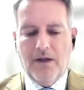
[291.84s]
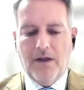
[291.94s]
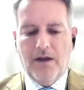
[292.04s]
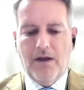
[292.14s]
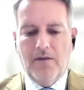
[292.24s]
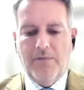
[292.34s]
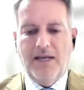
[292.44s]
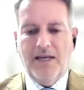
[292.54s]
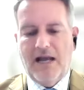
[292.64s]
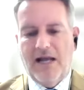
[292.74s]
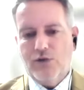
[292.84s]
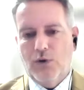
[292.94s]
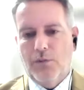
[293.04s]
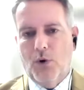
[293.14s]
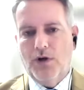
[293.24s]
uh, Benny Gantz to
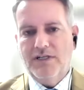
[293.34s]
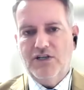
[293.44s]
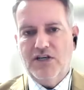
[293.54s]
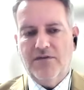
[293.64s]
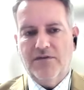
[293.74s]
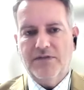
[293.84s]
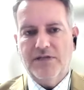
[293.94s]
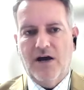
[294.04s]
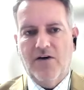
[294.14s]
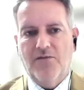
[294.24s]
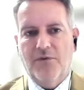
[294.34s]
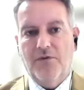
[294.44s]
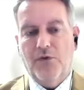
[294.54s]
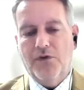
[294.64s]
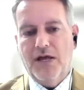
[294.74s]
appoint a chief of staff
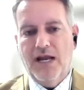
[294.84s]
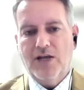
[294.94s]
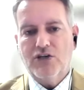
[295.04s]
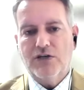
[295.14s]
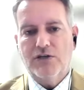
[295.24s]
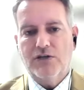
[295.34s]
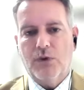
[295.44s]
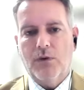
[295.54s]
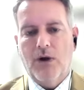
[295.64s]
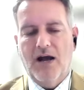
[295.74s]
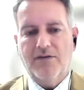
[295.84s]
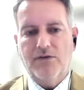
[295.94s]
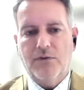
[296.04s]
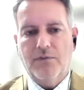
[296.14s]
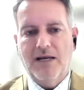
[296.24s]
before the elections, we will have
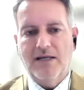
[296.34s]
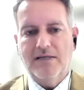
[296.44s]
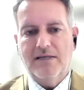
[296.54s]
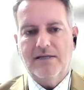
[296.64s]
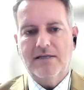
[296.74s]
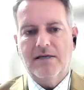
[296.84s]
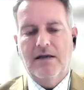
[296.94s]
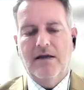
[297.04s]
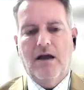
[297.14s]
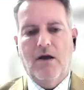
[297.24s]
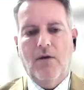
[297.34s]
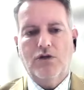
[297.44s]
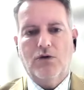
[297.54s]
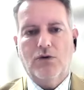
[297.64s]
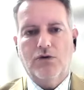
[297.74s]
to replace it, uh,
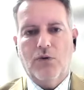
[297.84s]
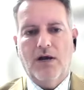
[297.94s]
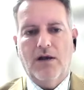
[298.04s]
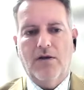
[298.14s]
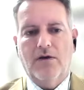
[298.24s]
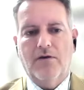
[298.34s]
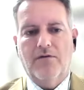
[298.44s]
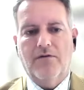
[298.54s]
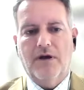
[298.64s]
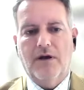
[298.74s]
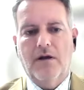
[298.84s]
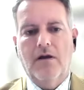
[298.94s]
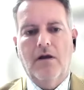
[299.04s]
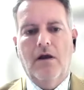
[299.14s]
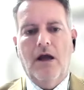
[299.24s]
which caused quite a lot of uh,
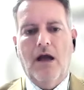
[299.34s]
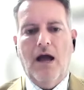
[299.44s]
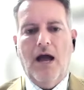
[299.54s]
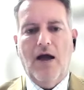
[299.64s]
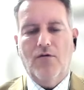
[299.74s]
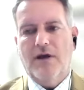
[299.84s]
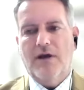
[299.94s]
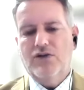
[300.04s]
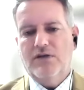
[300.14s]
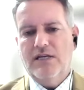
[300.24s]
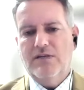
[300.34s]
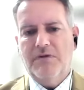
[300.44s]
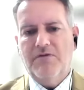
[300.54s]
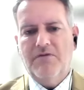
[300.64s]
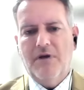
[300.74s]
uh outrage. And there's
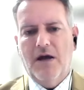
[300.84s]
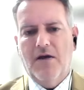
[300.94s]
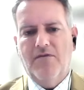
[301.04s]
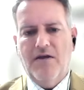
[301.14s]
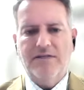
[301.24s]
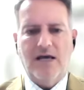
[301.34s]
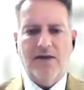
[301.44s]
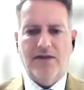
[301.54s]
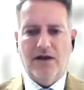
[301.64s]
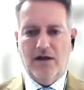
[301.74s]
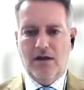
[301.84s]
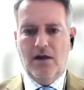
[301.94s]
been uh, various other